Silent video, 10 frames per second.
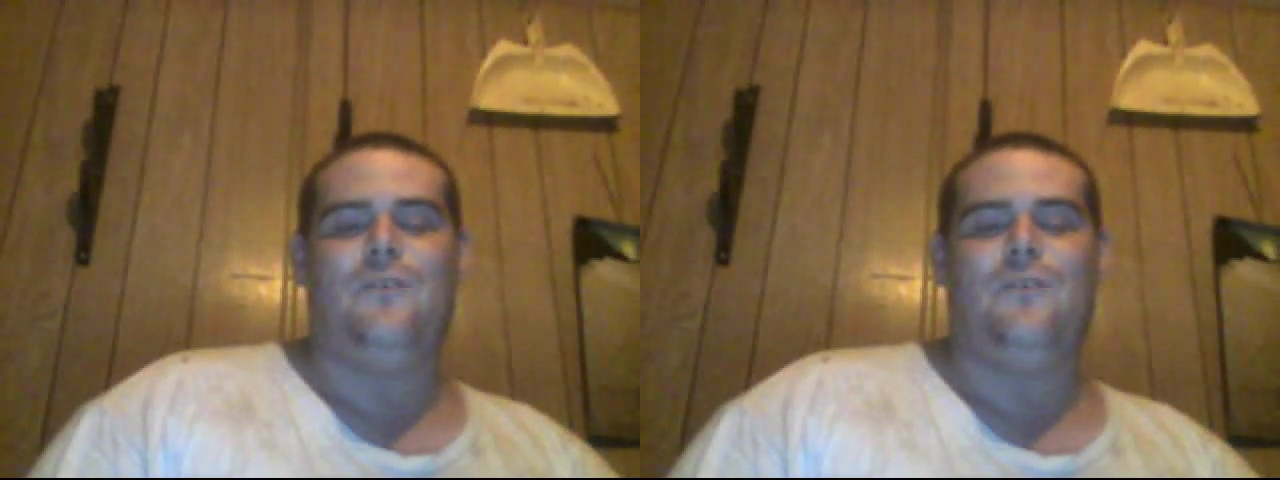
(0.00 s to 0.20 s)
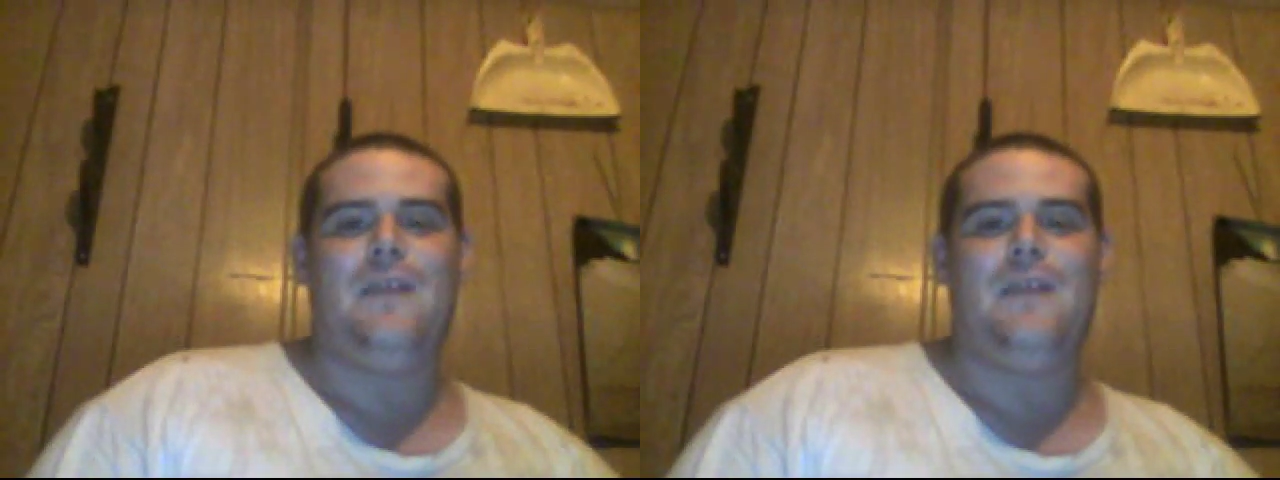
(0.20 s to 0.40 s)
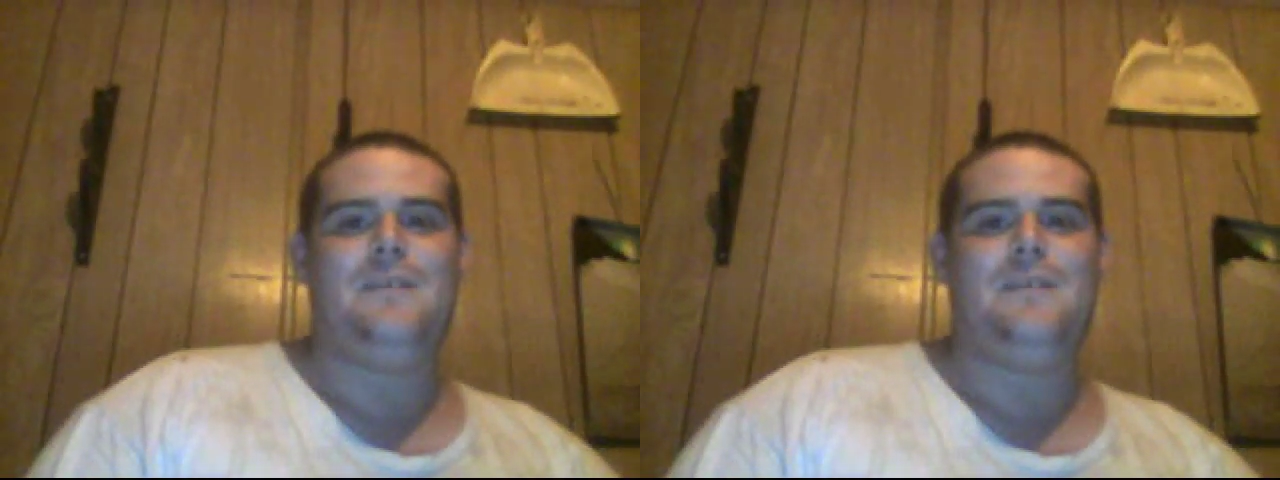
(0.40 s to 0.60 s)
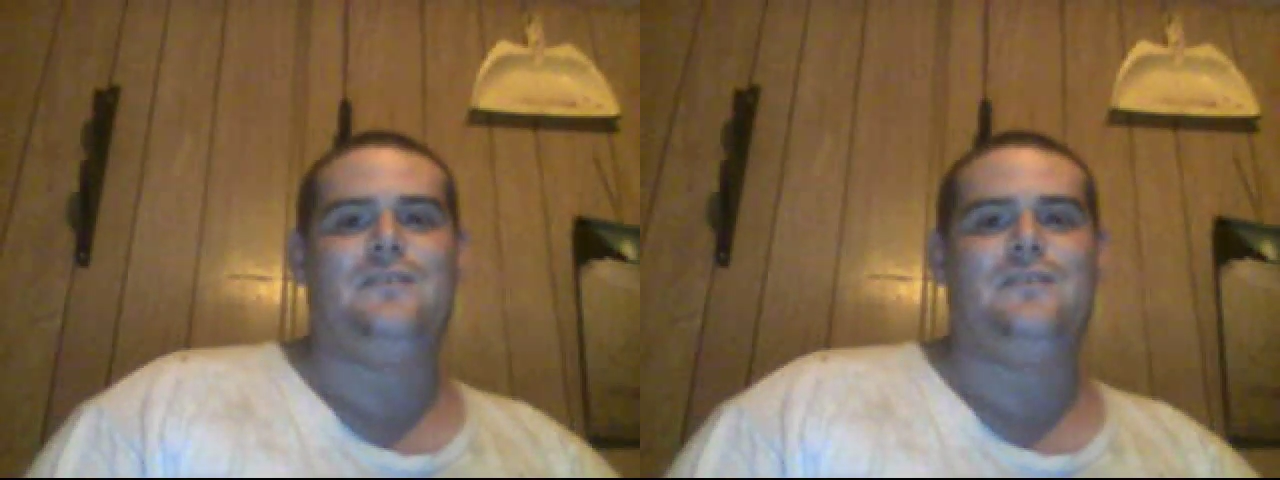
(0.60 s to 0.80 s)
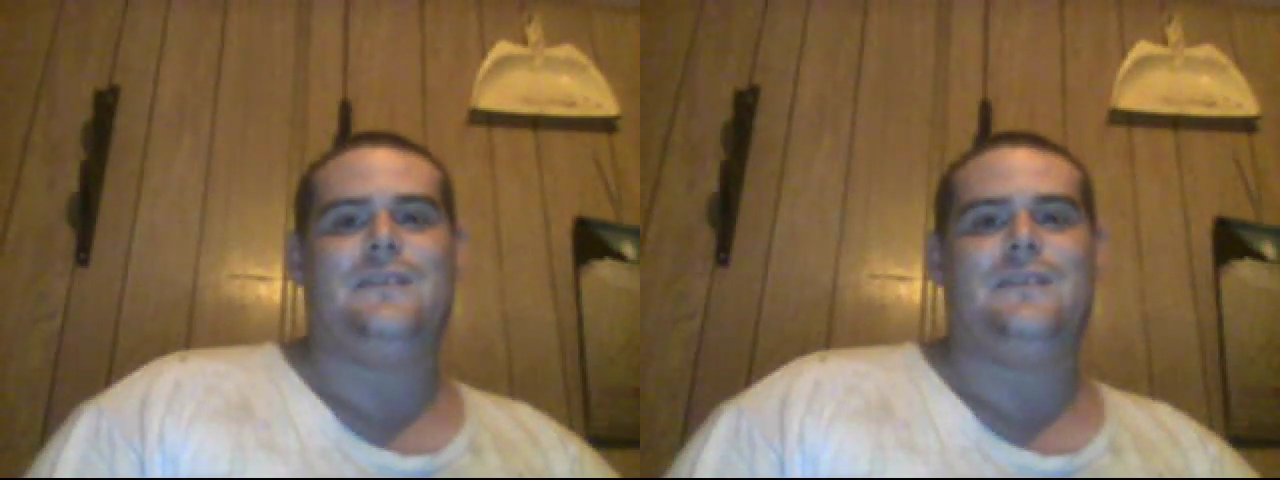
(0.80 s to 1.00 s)
maybe
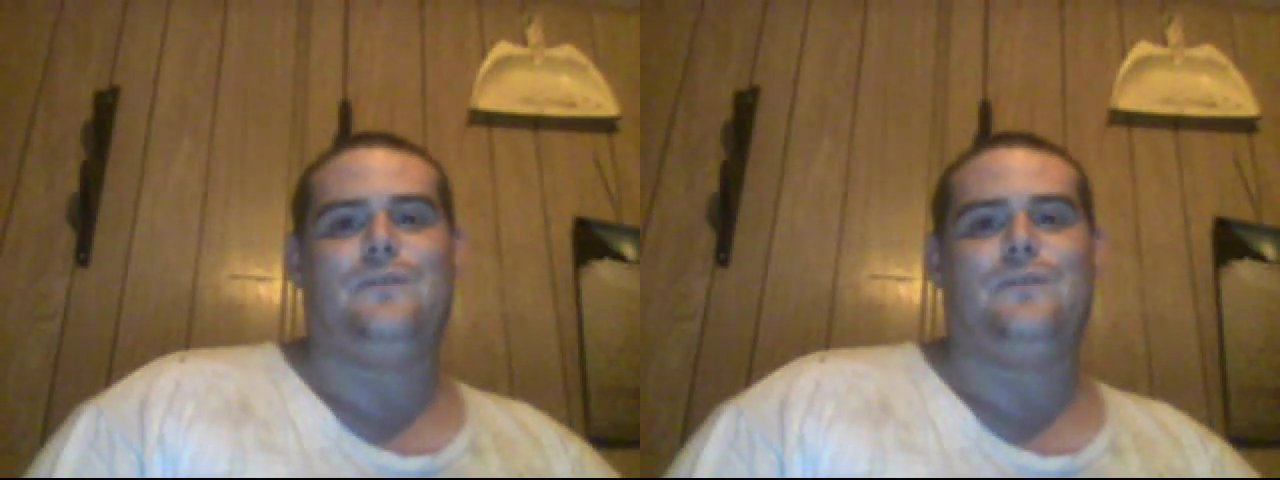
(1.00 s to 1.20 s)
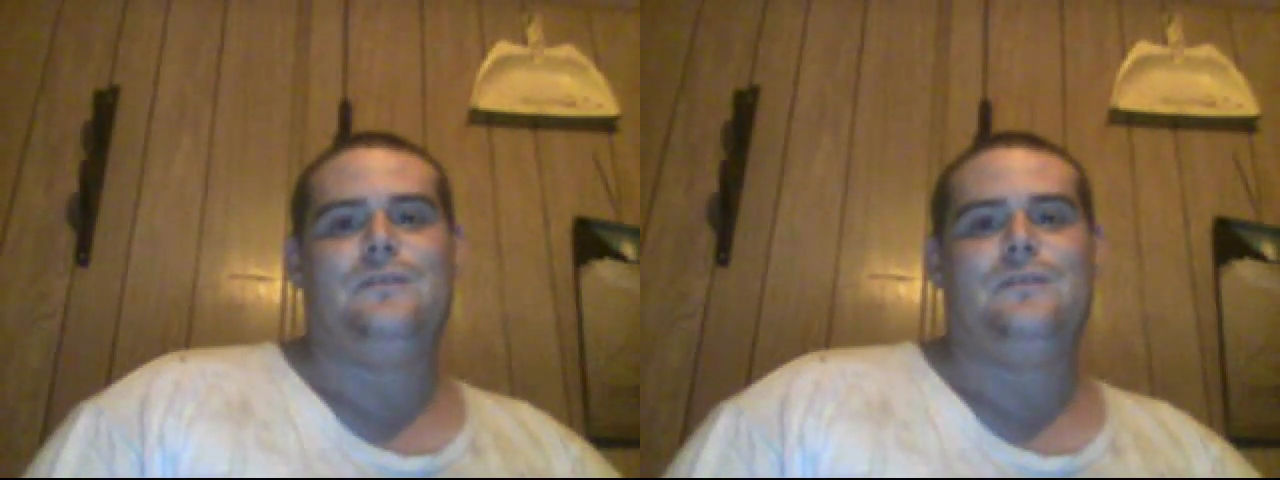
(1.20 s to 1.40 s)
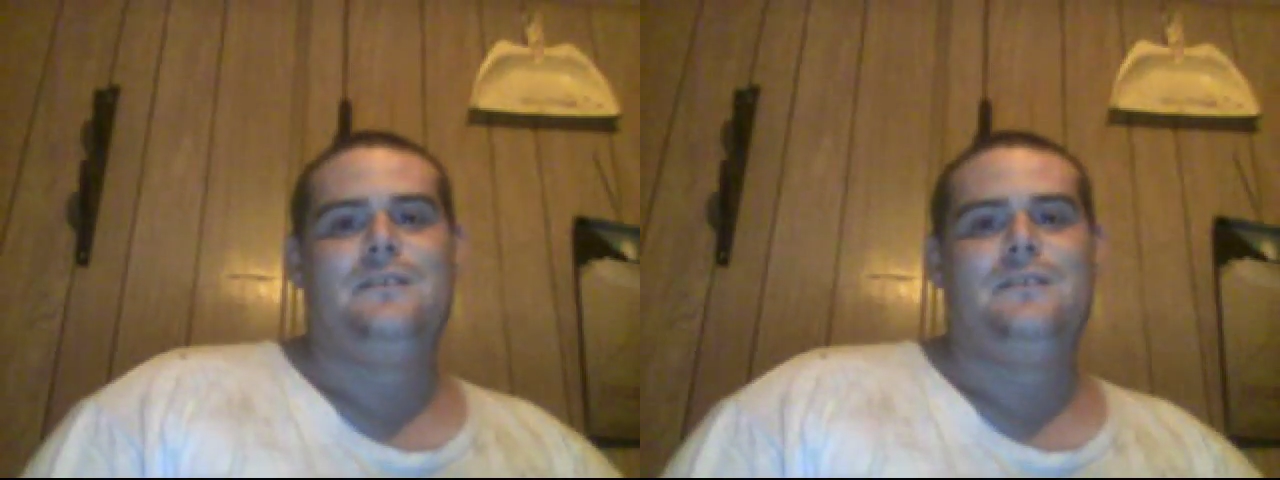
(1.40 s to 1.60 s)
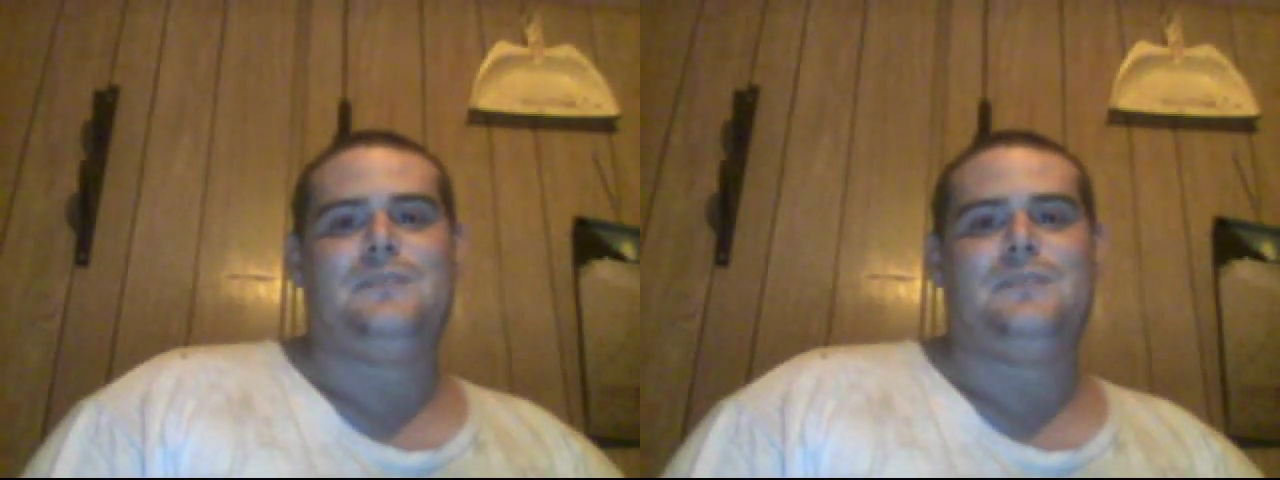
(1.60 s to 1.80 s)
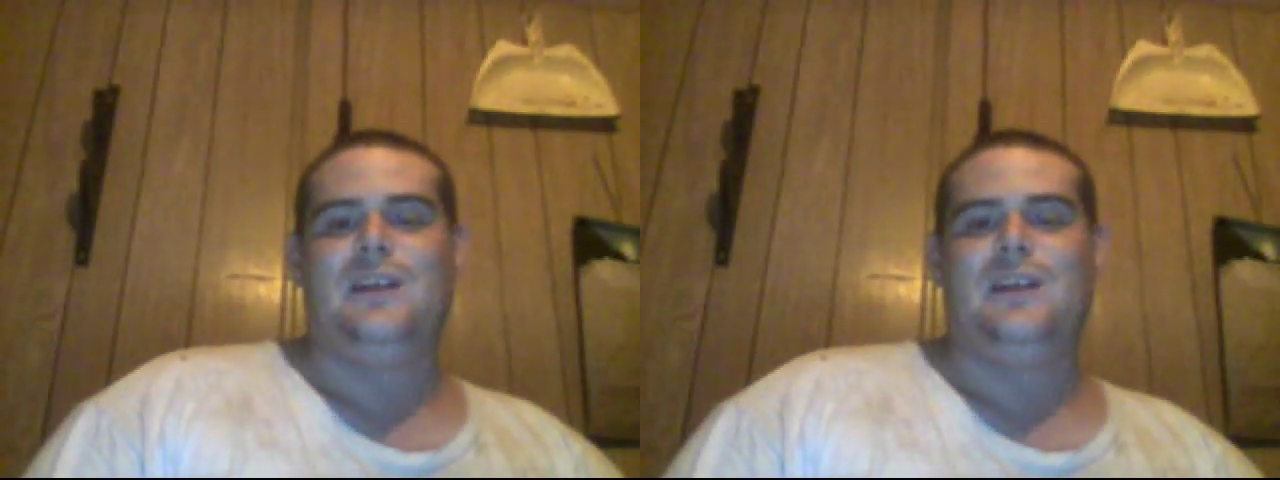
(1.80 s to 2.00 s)
you can get it for
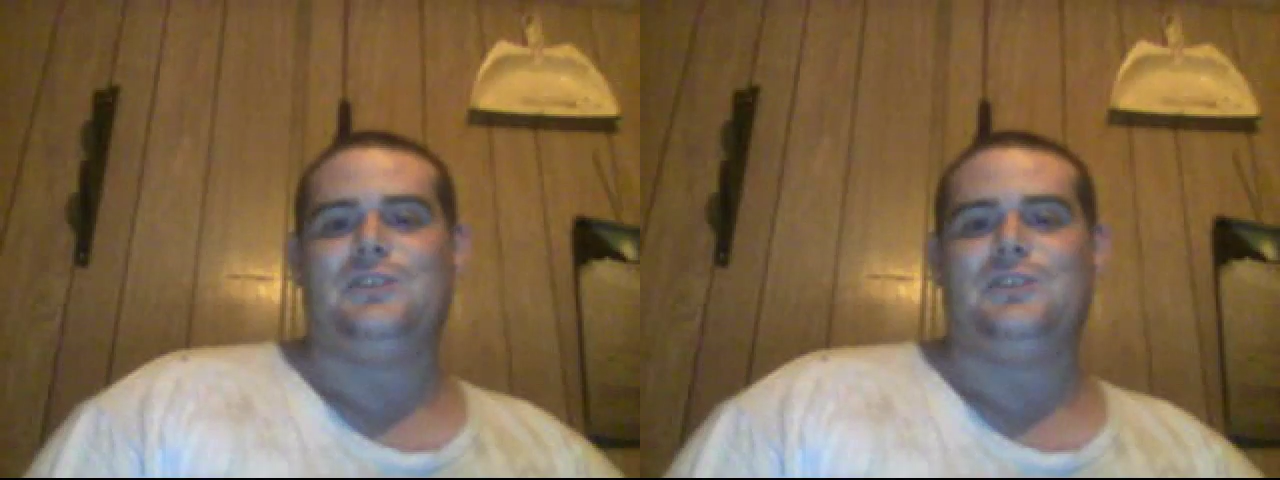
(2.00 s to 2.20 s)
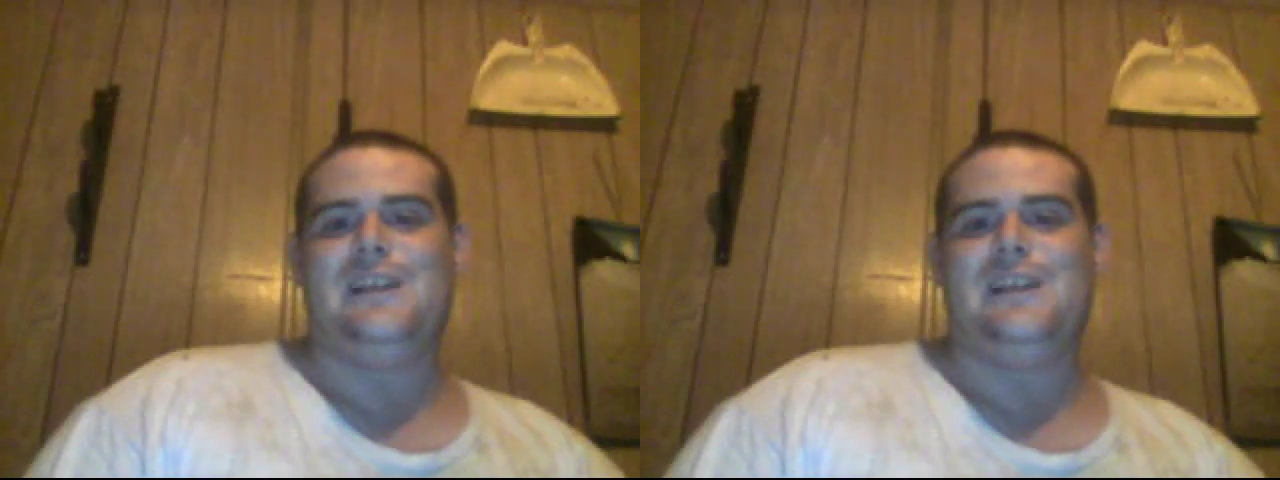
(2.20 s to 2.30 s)
$10